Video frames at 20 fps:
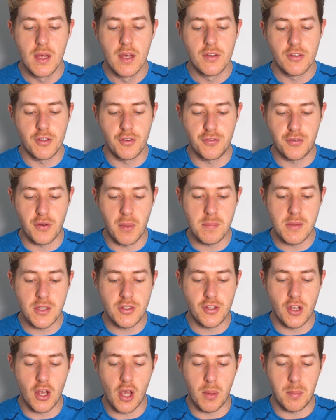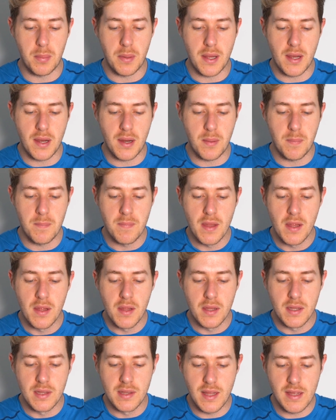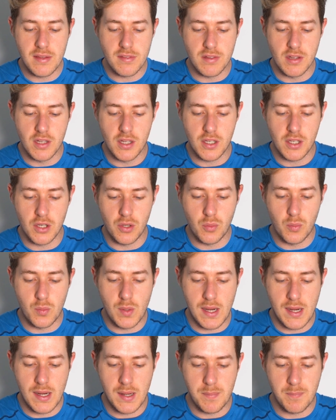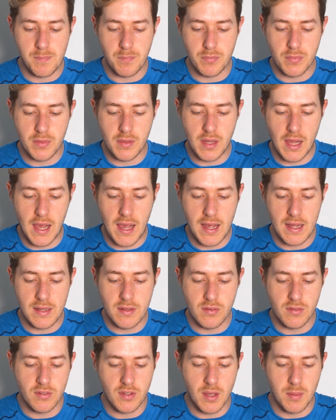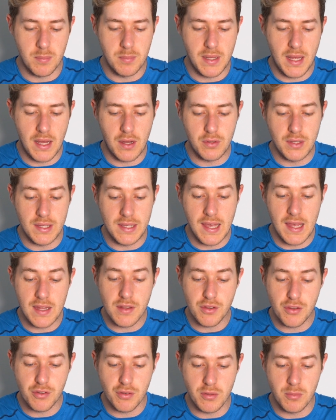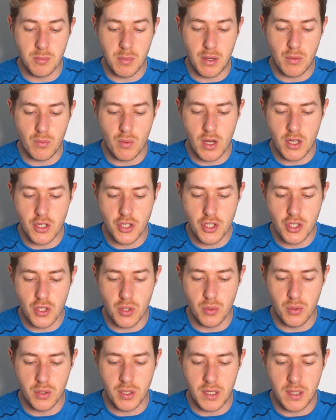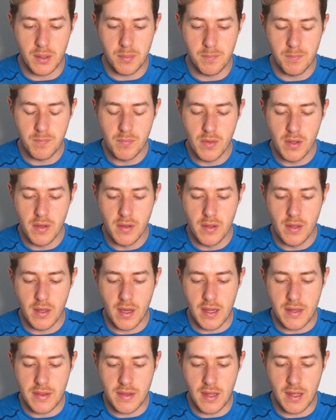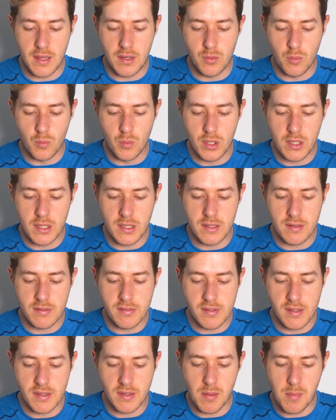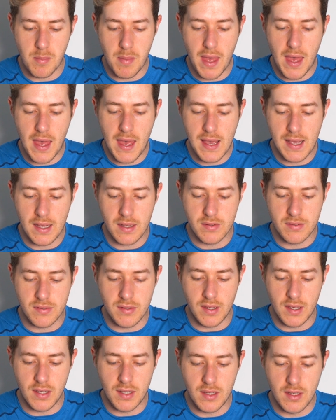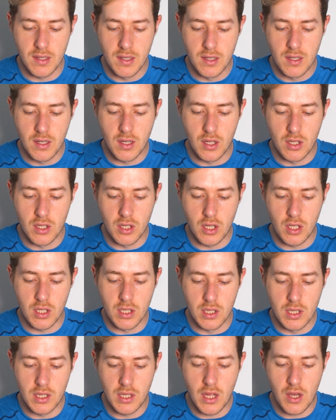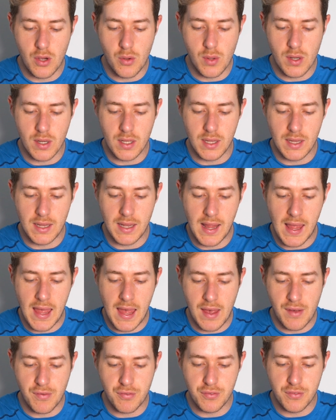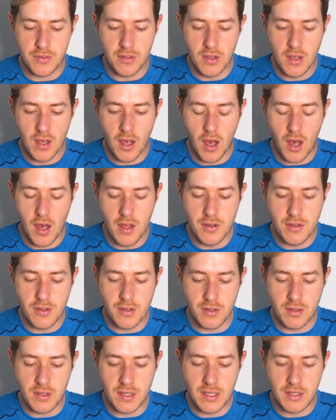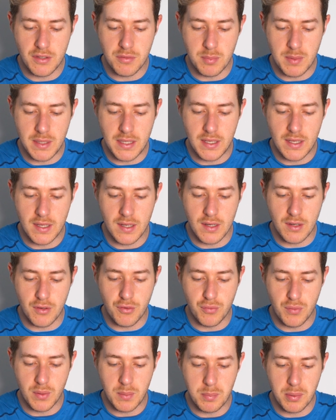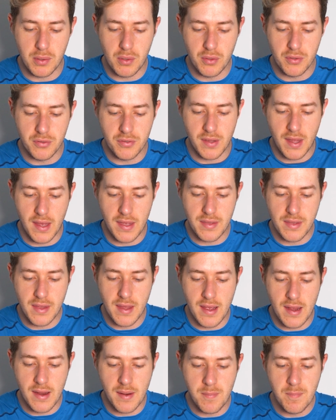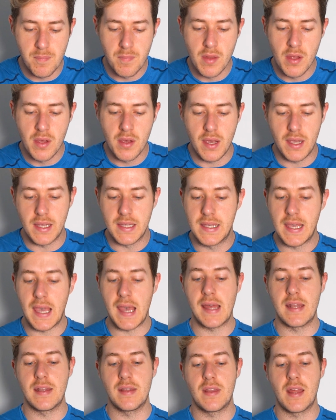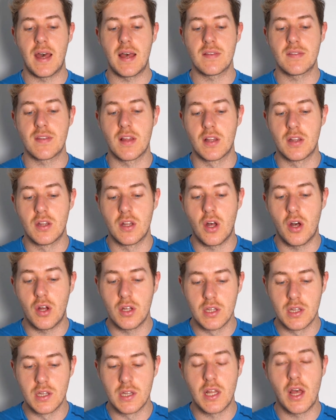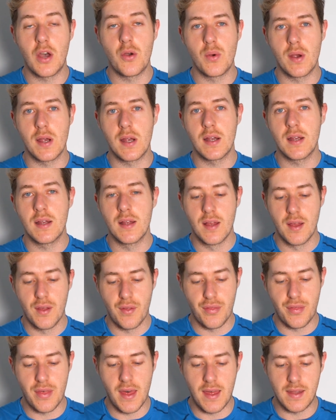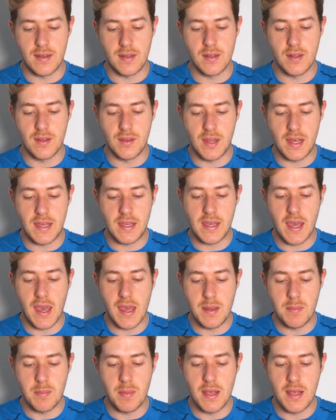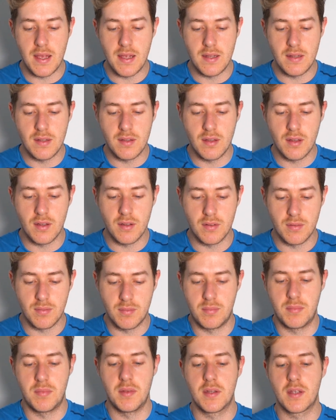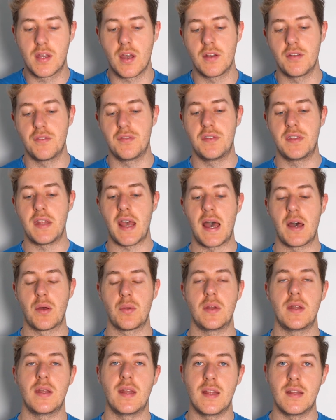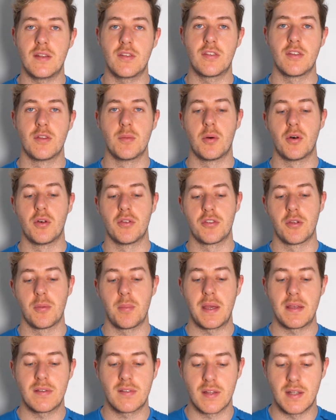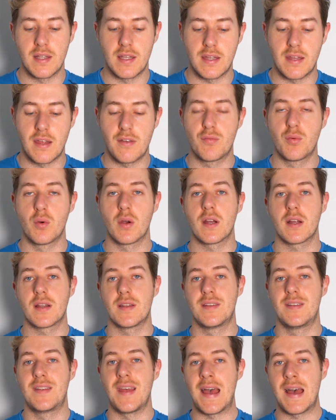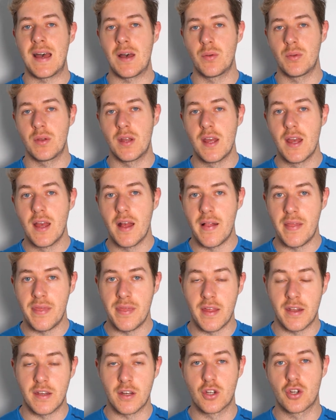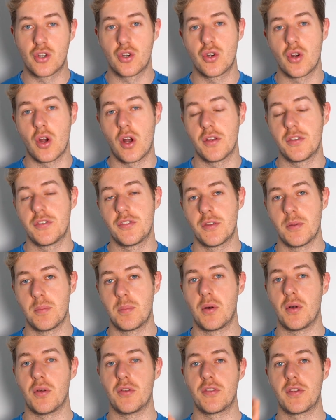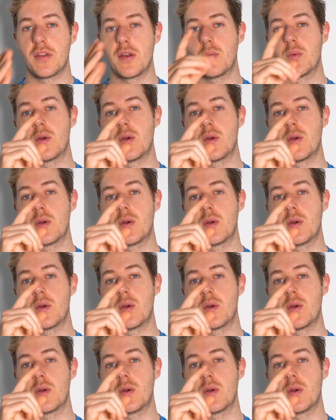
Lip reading: So from the top here, let's look at where the hands come down again through my right shoulder, and then we're going to see them exit a lot lower left underneath me here. If we pause that there, again, that's a lot lower than they came in, kind of down and into the ball. So basically they've worked down and then across the ball. So they're